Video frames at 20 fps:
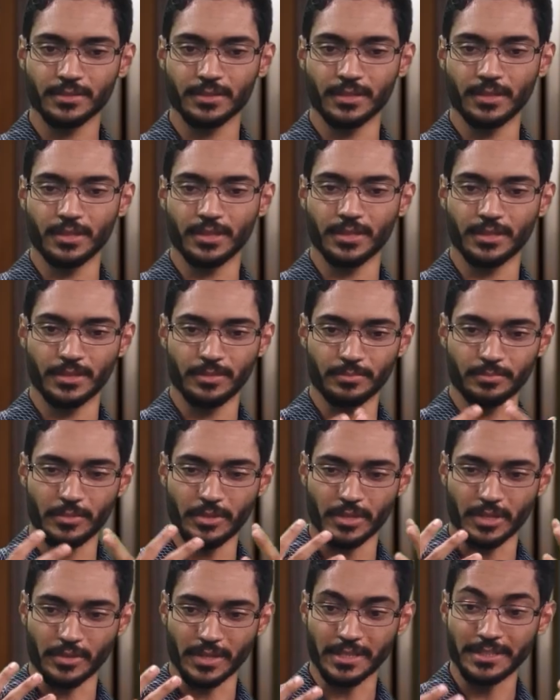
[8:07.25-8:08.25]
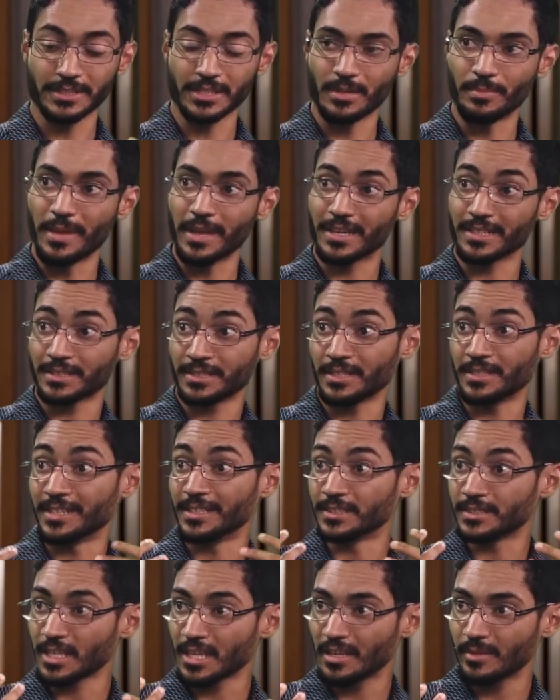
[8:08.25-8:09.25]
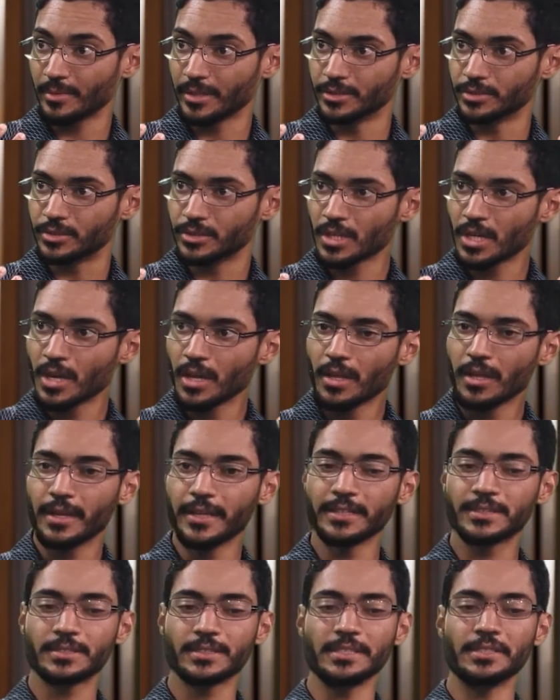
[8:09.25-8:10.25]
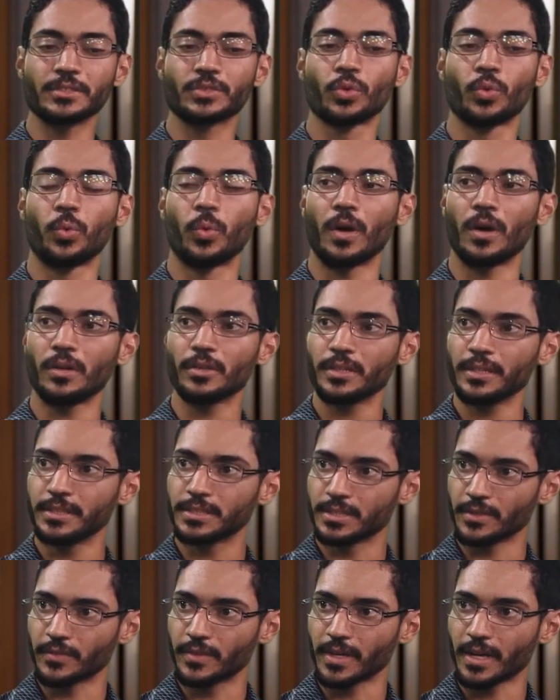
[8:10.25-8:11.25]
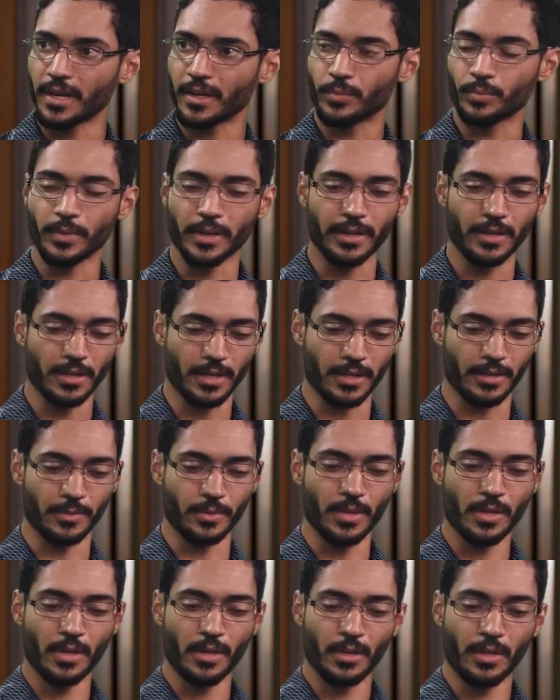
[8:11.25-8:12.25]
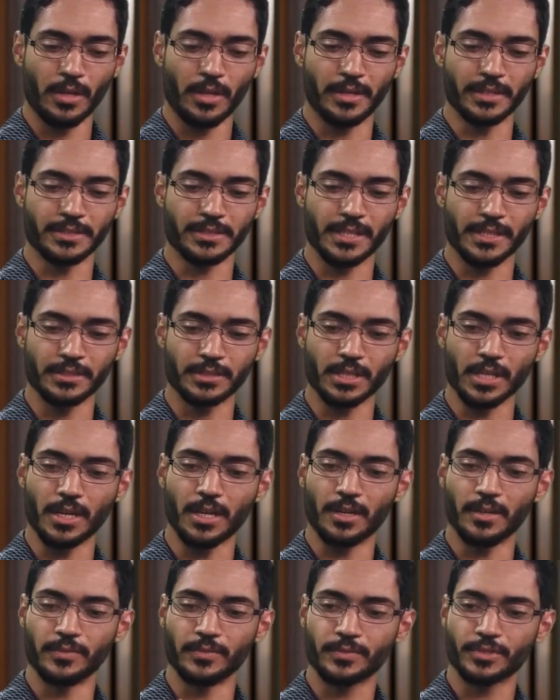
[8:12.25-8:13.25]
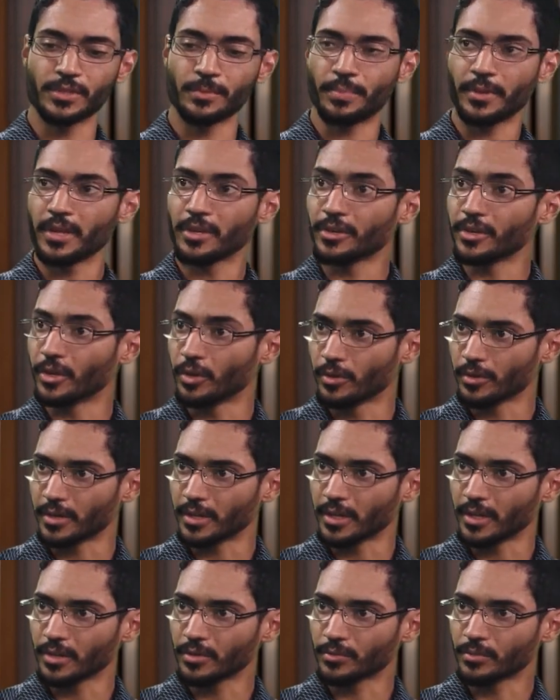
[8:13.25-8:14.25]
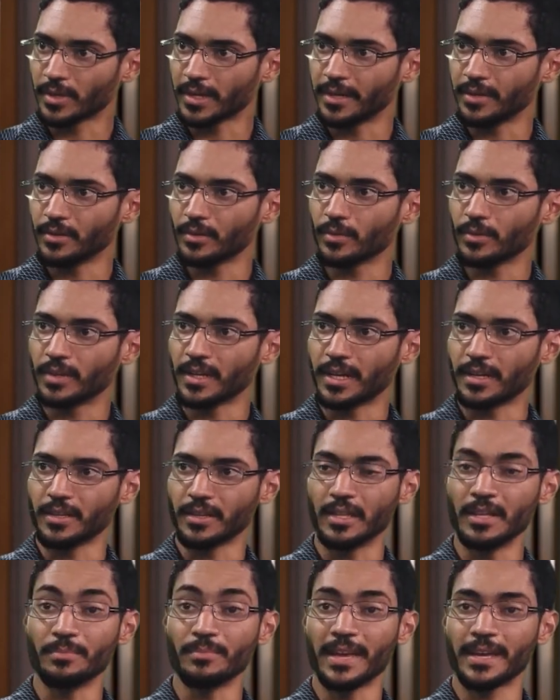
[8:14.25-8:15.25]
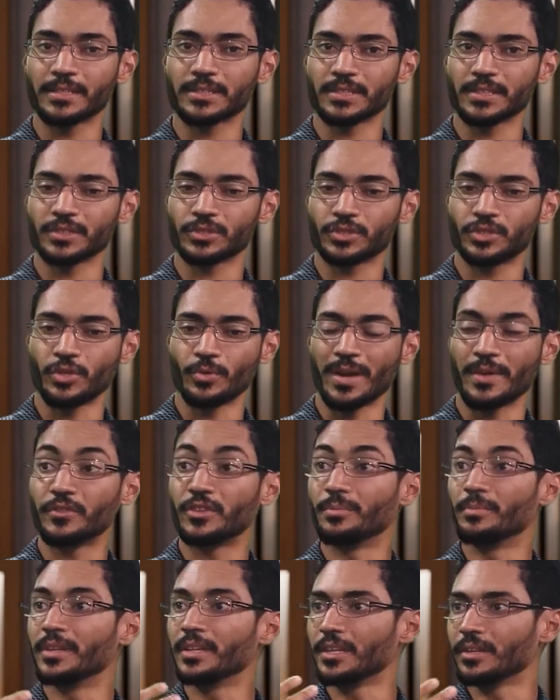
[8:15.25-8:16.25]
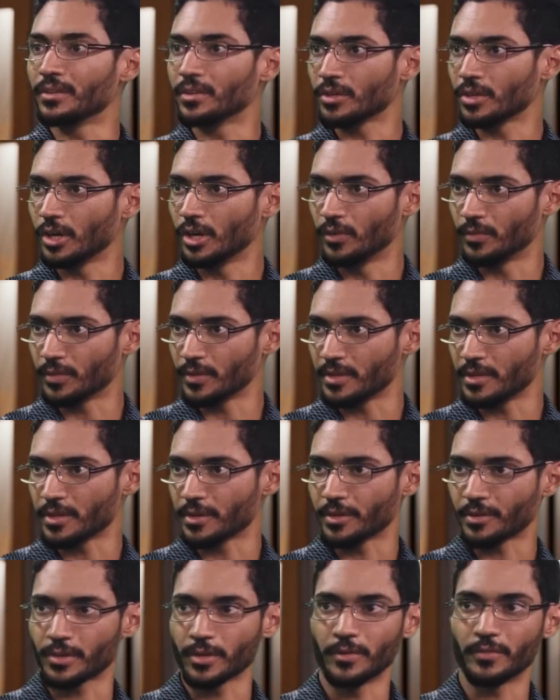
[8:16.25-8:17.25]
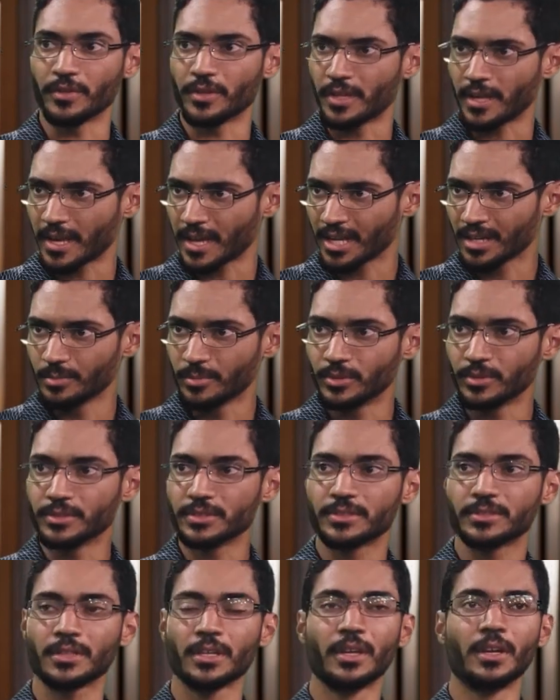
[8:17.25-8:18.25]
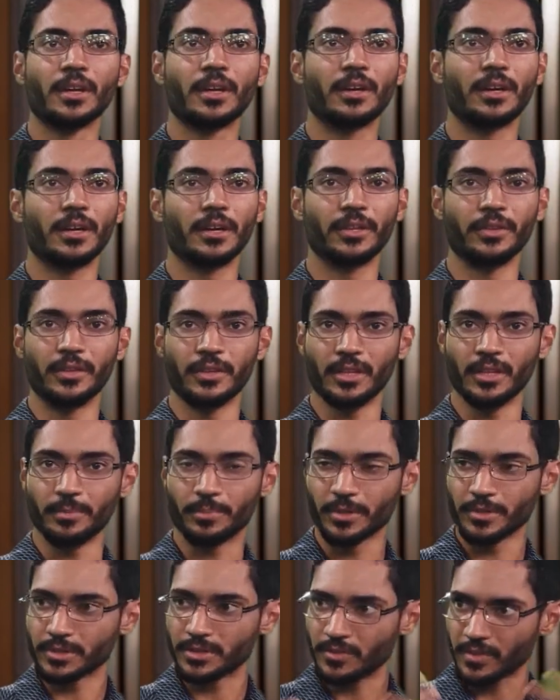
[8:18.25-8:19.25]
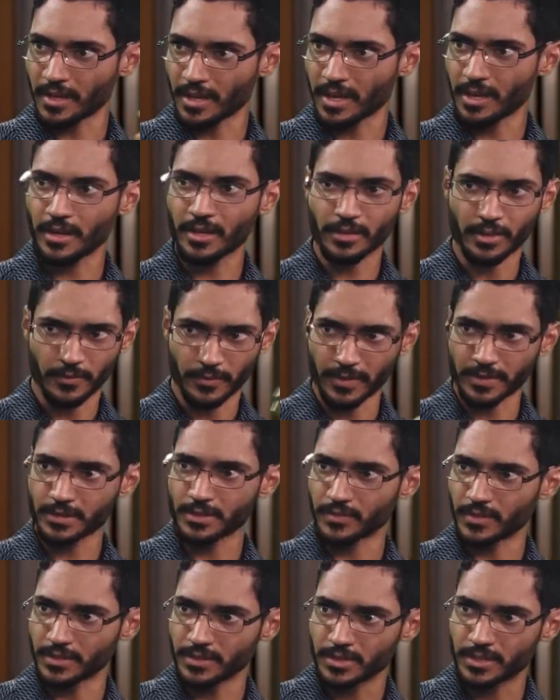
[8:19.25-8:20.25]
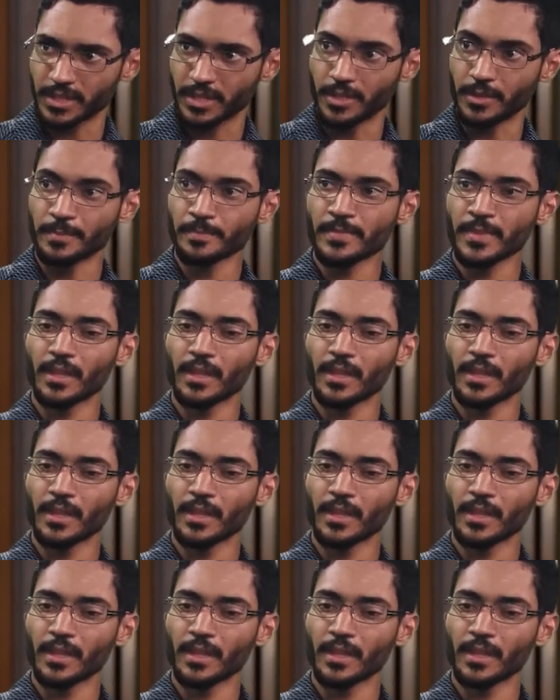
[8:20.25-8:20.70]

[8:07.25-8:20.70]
uh, you know, that He's going to make us in His image, it's these qualities of God, right? Uh, a sense of superiority, right? That he makes us to have dominion over the earth, over the yeah. animals, uh, the birds of the air, the oh, fish yeah. of the sea.